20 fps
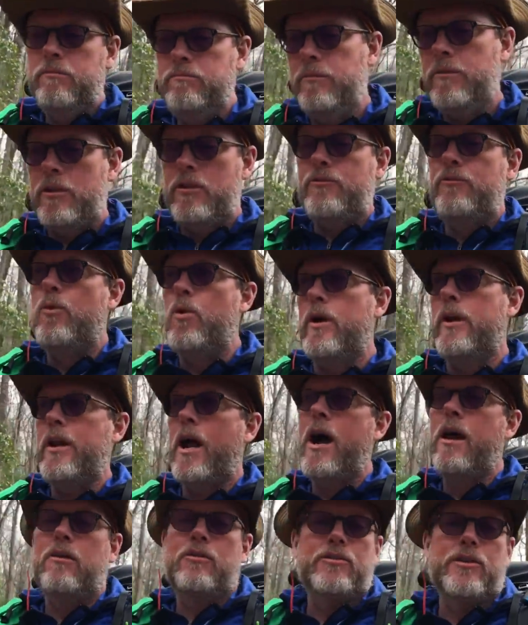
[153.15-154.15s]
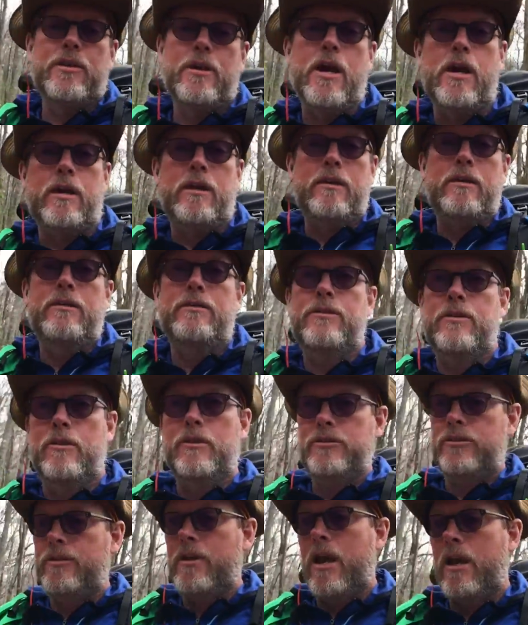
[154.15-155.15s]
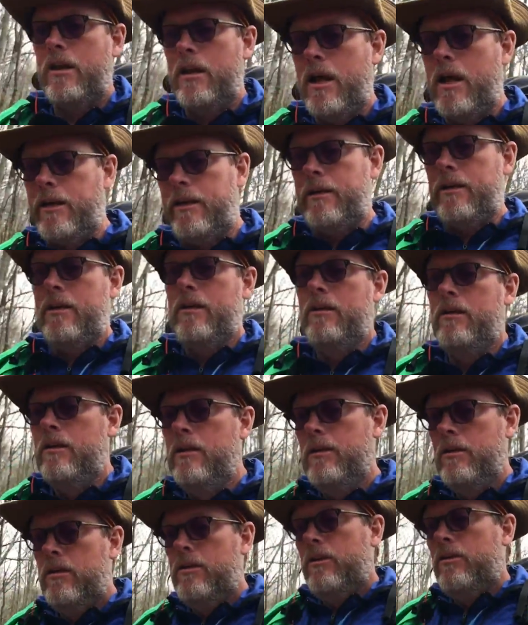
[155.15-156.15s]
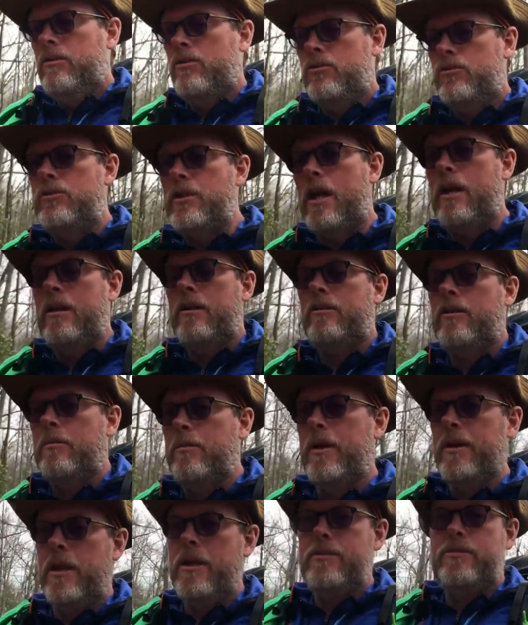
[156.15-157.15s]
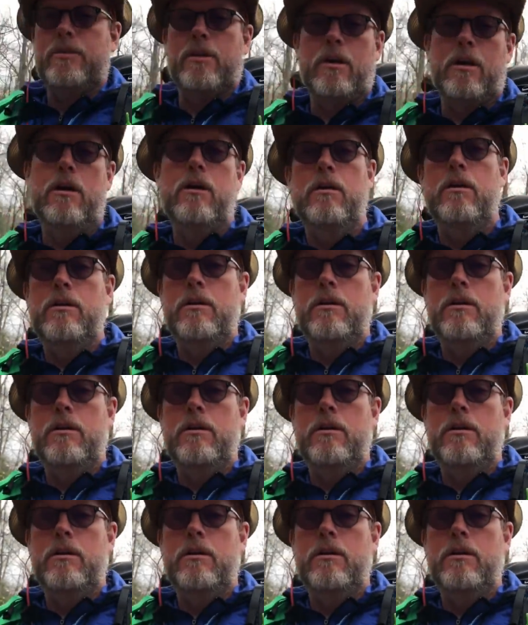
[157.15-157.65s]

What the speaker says: It's $40 a night, so it's not like you're staying at the Peninsula